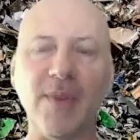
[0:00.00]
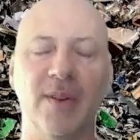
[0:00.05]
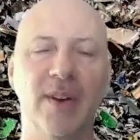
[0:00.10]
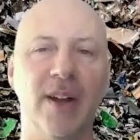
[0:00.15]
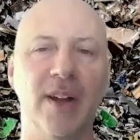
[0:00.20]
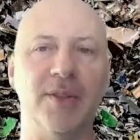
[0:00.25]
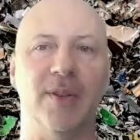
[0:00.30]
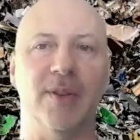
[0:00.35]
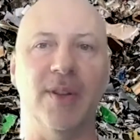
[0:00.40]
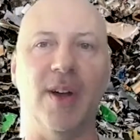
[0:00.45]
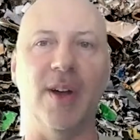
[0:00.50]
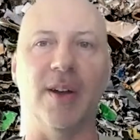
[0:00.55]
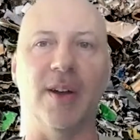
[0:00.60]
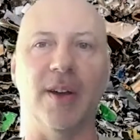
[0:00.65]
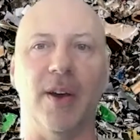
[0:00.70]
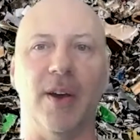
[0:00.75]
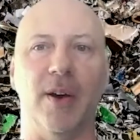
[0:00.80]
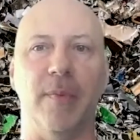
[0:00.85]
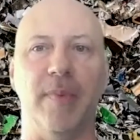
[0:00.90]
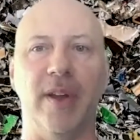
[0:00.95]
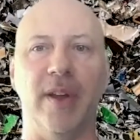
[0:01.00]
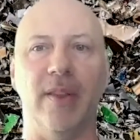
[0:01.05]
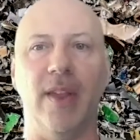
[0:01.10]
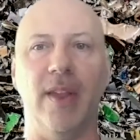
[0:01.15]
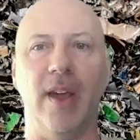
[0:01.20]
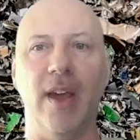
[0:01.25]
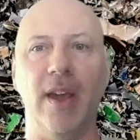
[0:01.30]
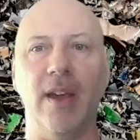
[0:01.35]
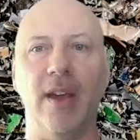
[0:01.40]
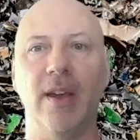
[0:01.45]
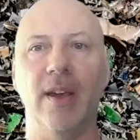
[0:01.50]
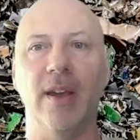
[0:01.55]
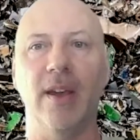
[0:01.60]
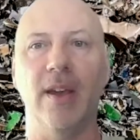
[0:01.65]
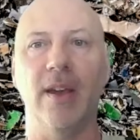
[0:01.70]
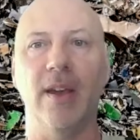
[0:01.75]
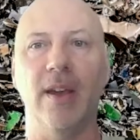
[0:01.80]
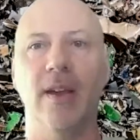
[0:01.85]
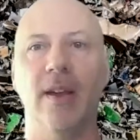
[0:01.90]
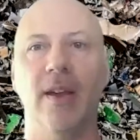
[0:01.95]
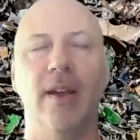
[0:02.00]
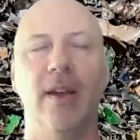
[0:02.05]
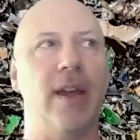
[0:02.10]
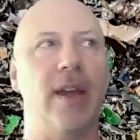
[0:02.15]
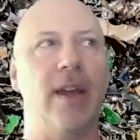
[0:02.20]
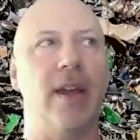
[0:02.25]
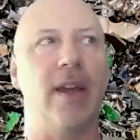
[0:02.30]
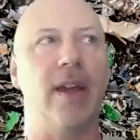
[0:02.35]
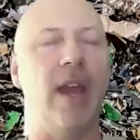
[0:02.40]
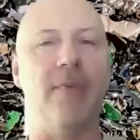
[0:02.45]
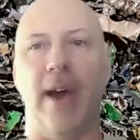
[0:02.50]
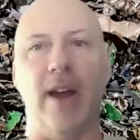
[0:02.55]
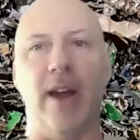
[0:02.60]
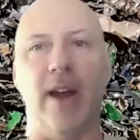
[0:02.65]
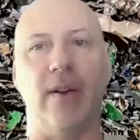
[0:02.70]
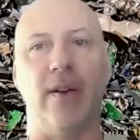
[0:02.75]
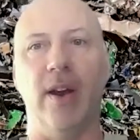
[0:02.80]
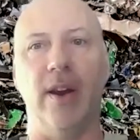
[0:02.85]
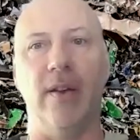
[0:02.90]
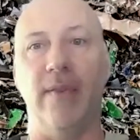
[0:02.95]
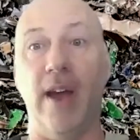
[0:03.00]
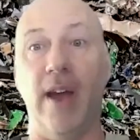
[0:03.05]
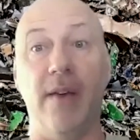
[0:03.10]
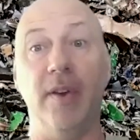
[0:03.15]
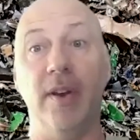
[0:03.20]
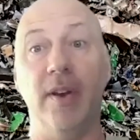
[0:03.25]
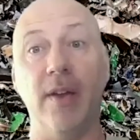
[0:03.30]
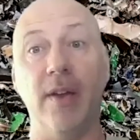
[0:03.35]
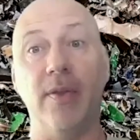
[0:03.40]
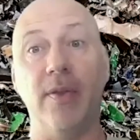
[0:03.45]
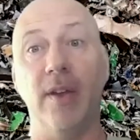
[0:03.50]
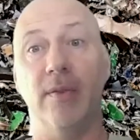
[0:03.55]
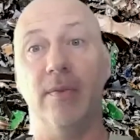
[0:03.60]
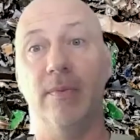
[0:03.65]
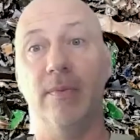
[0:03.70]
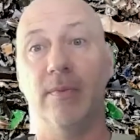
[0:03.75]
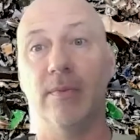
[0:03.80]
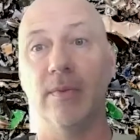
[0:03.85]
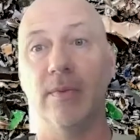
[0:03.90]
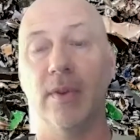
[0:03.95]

not too long ago, but they came from a background of having nothing,